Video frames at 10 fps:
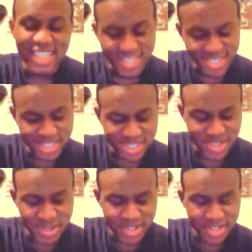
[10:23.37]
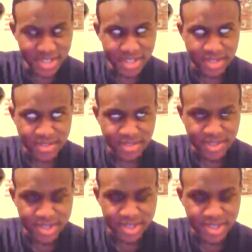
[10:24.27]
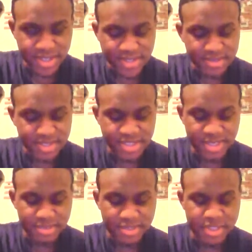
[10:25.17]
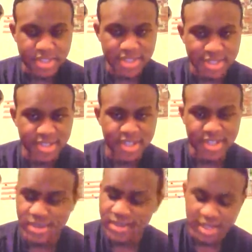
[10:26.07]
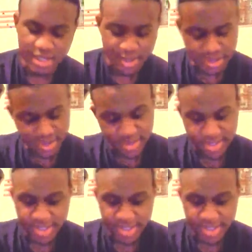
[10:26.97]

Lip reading: Just do it. Fuck it. I'm sleepy as shit. I don't care.